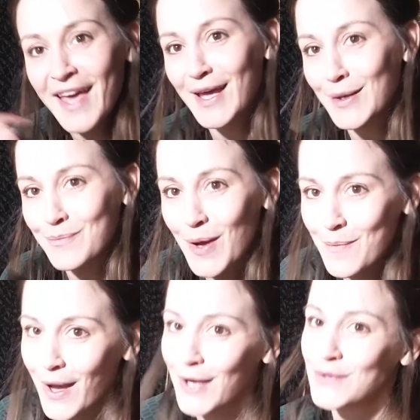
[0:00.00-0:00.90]
in my
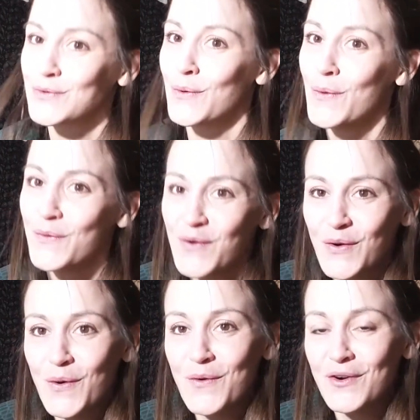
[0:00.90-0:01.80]
mind over
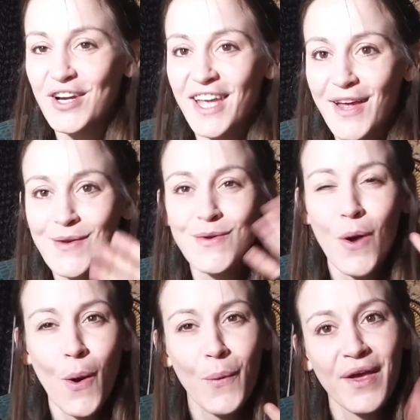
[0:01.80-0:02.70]
and over again,
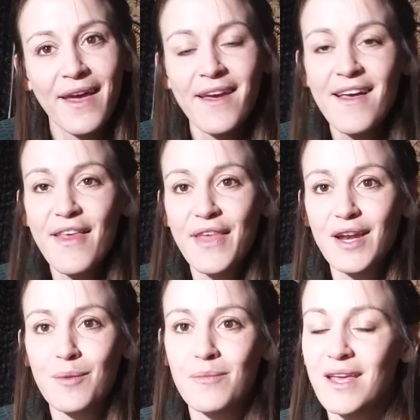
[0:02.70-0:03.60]
knowing that
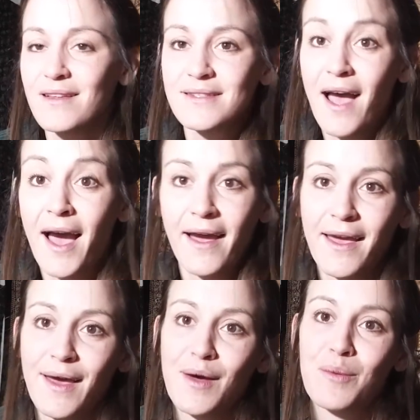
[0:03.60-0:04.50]
it means I
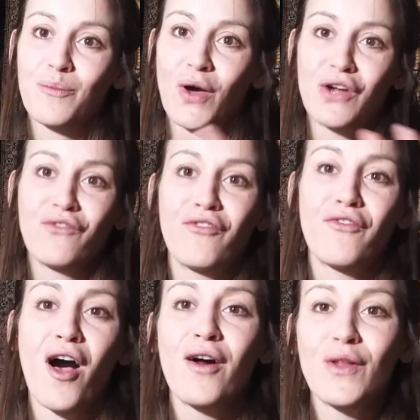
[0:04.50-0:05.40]
am
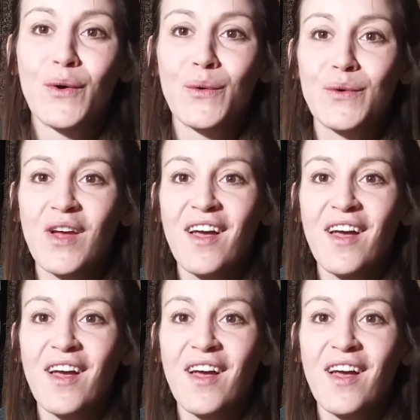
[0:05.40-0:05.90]
unfollowed,